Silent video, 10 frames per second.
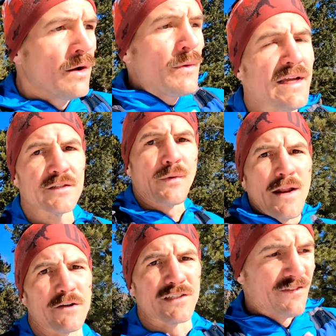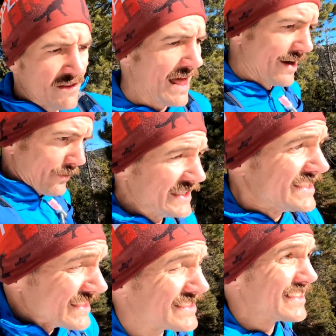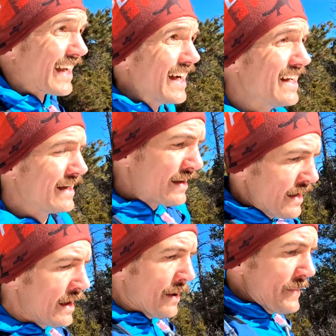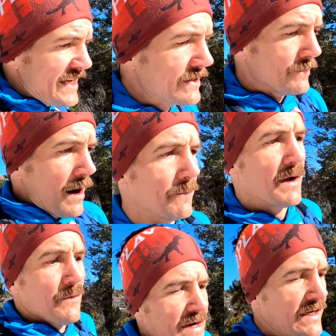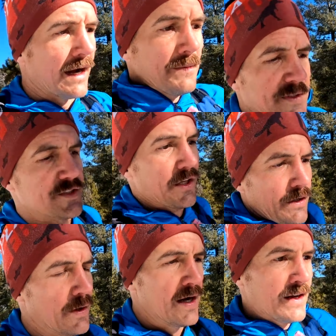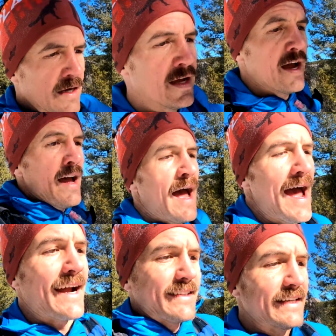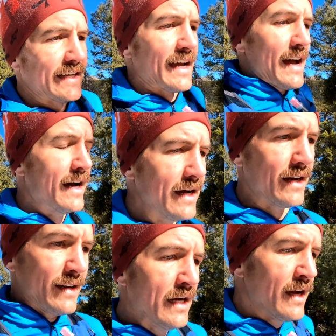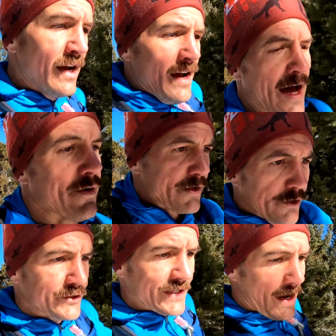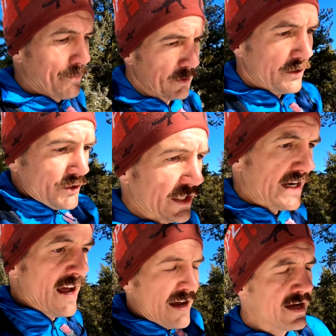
We as runners have a lot of reasons to meet the moment when it comes to acting on reducing air pollution.